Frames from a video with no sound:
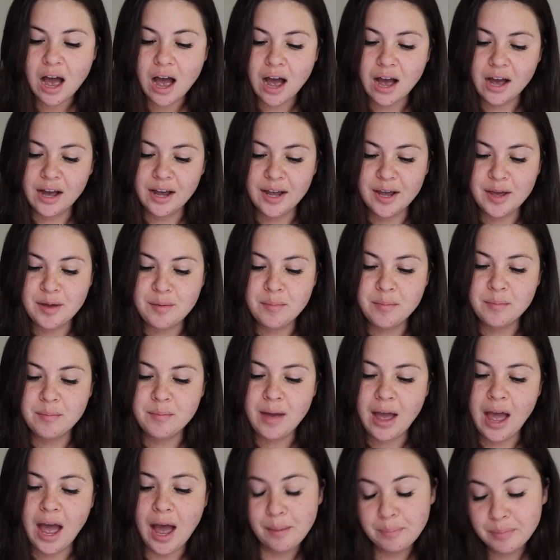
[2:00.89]
I'm
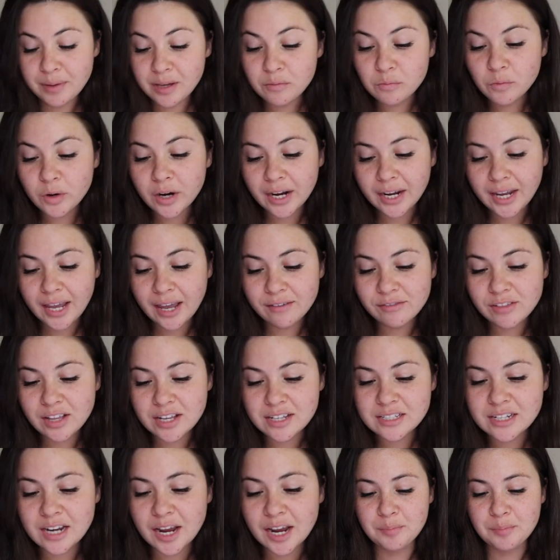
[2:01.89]
happy in what I gave
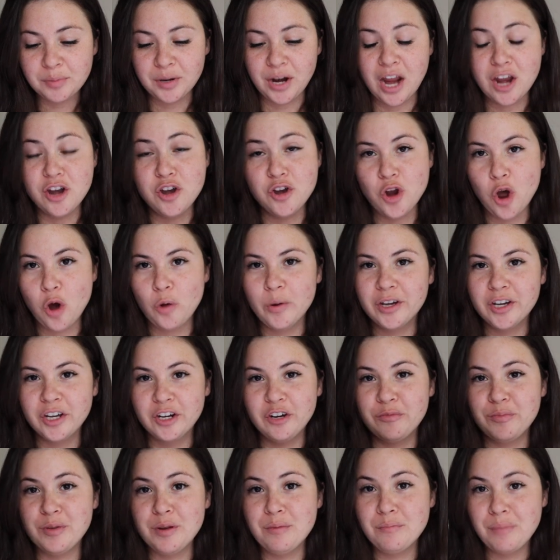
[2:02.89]
last but I know it could
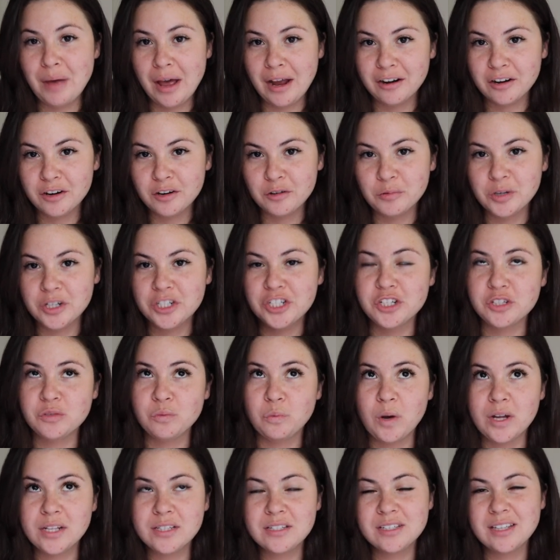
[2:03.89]
have been better, which is
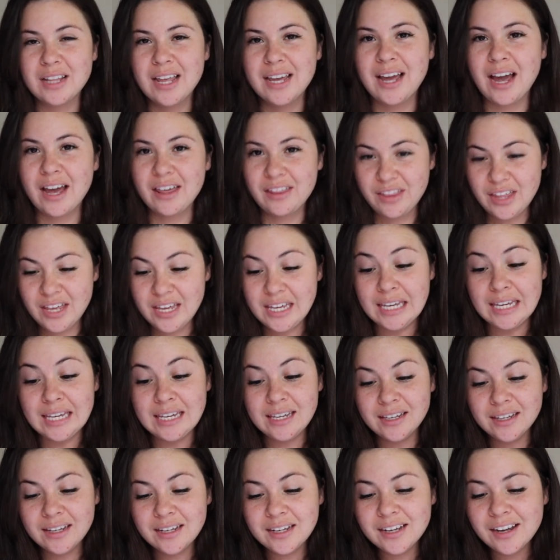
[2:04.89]
what's like, I think
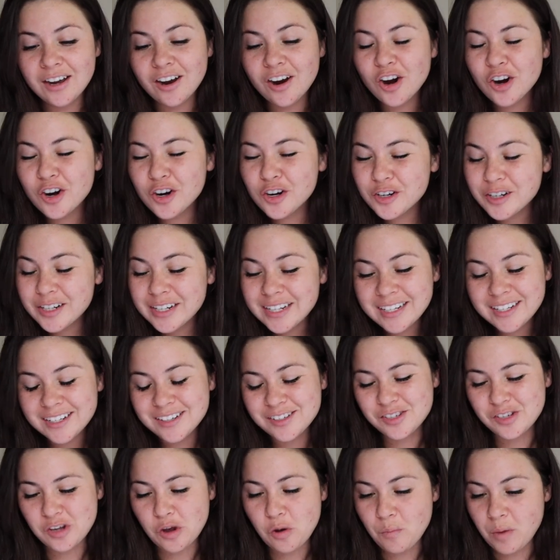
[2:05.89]
hurting
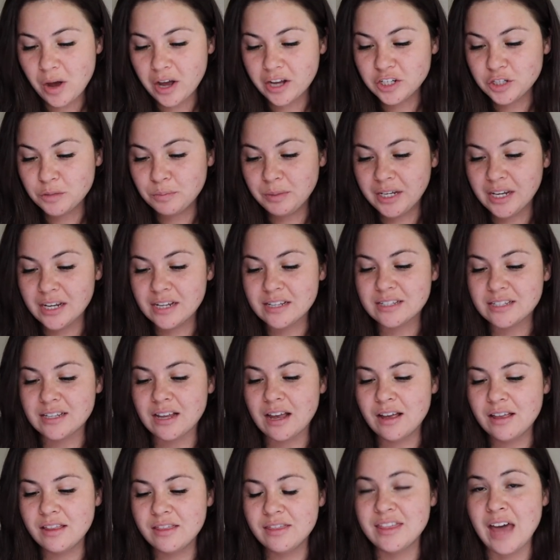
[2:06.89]
so much because
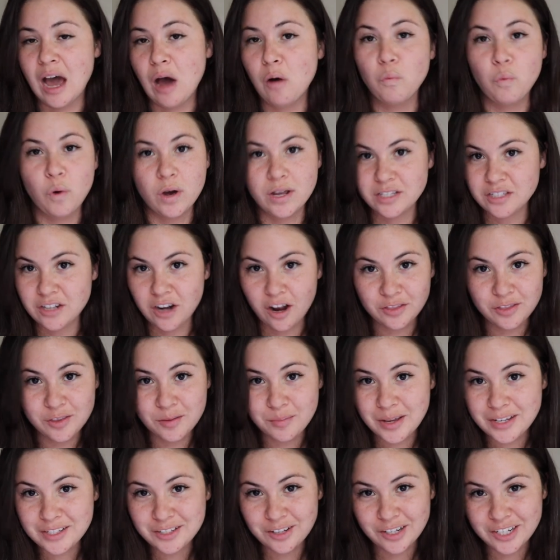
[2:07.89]
that was not the
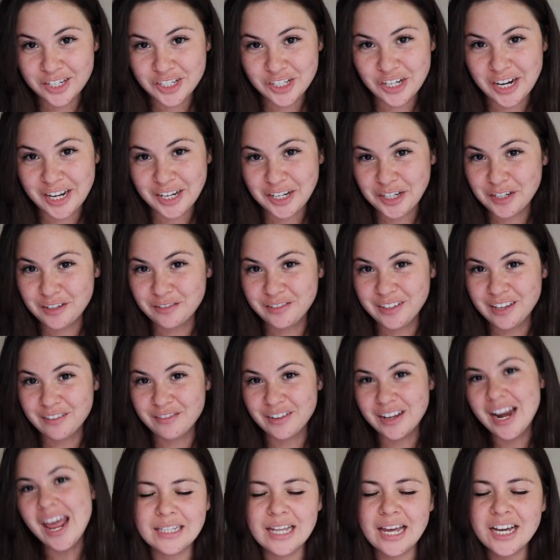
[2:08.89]
best audition I could have
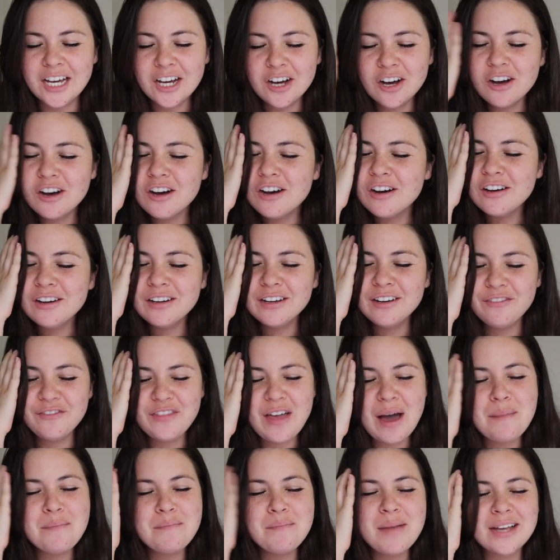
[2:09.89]
given. Like, oh, if
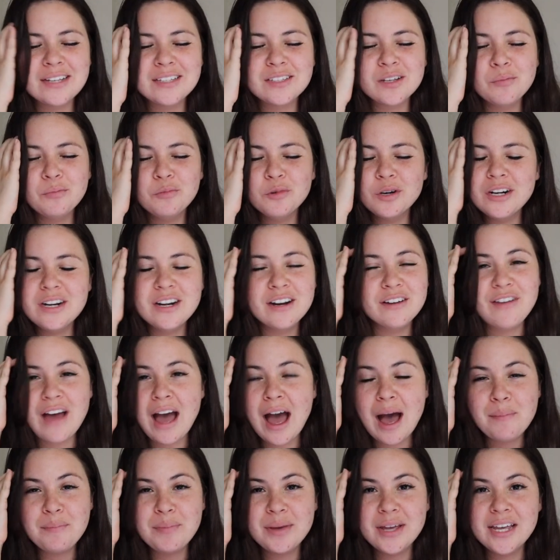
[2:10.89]
that mess up wouldn't have
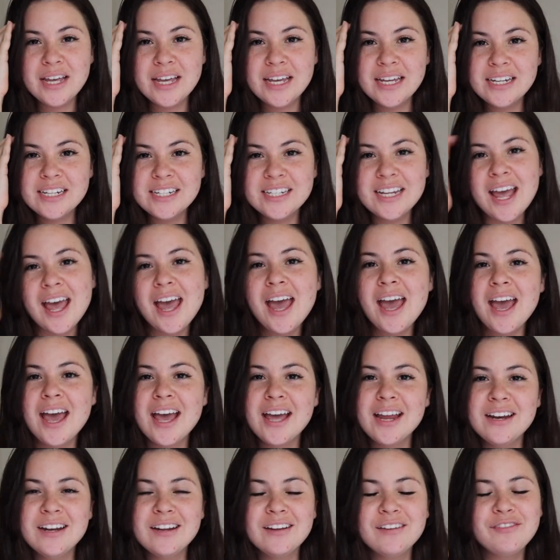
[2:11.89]
happened
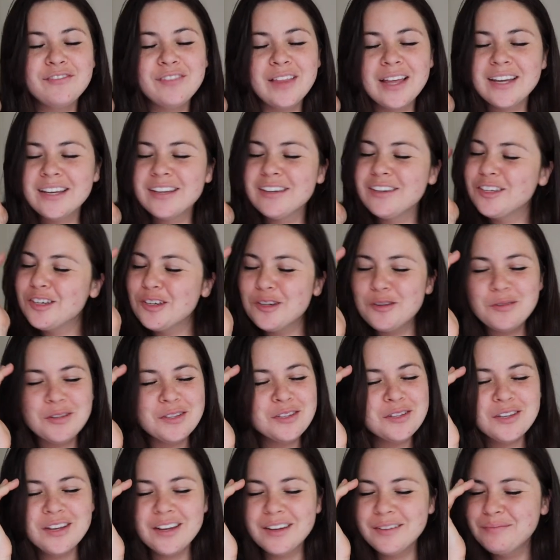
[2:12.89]
and if like you and
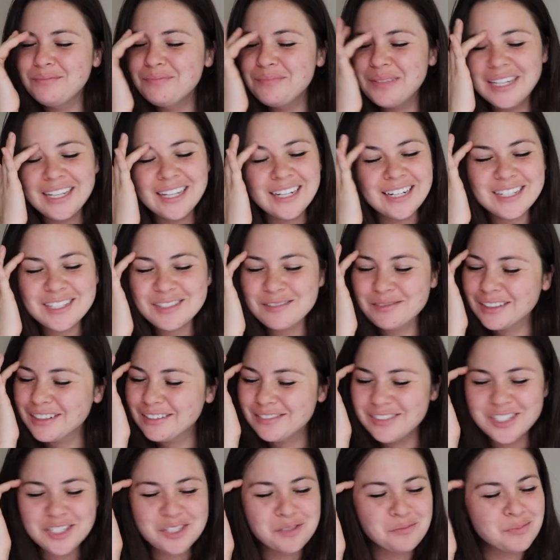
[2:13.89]
the pianist would
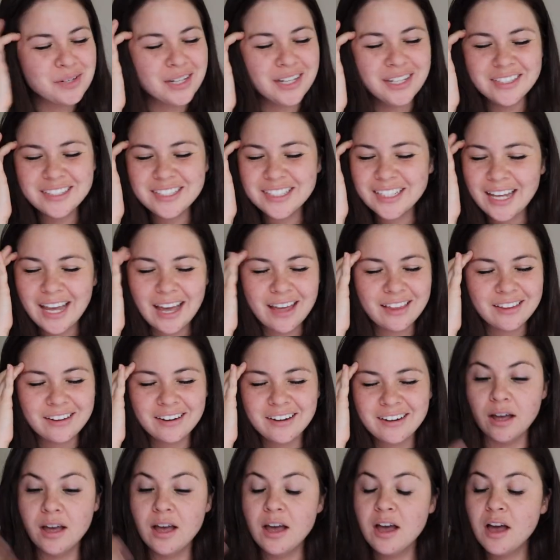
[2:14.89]
have just been
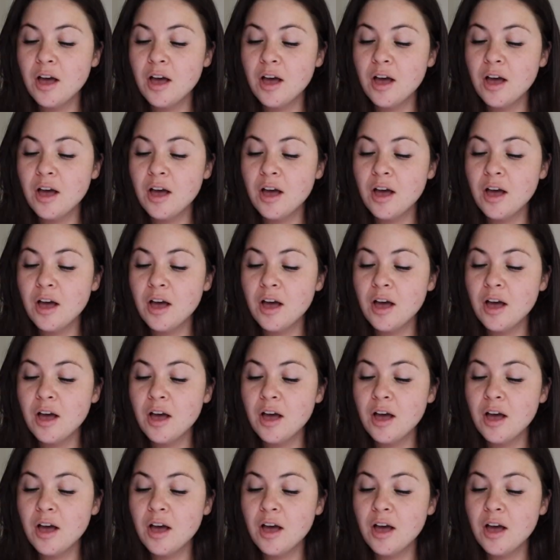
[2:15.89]
together.